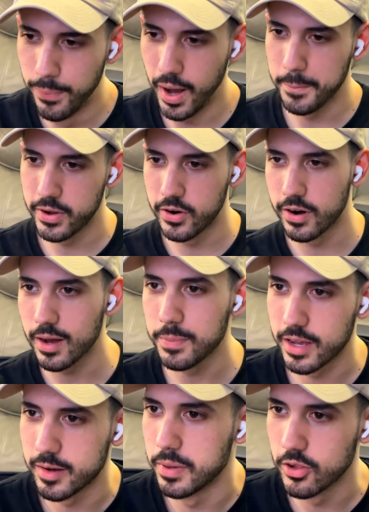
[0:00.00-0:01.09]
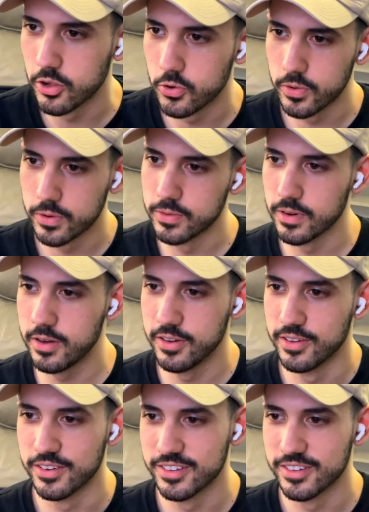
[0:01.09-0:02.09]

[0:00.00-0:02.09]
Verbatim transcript: pumping her up like a balloon.